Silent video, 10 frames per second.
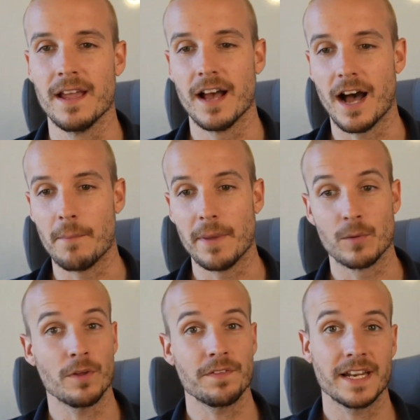Um, and
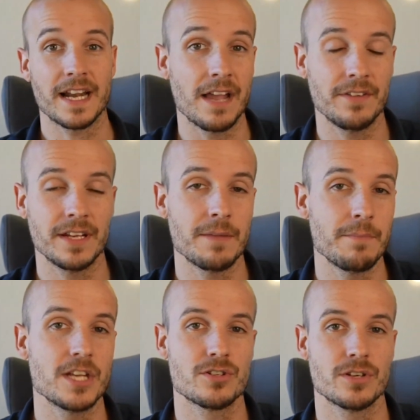one thing that Ivy and I
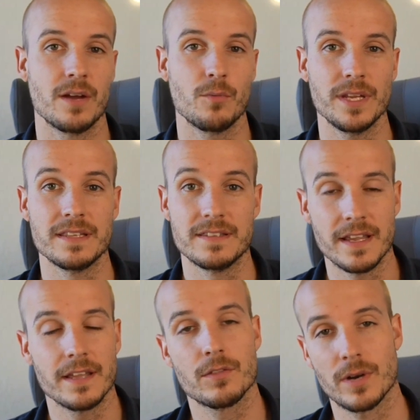made sure that we
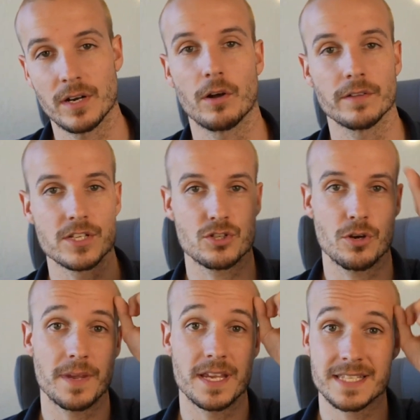did throughout all this
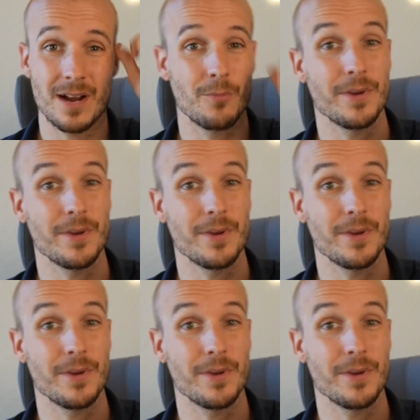trip is that we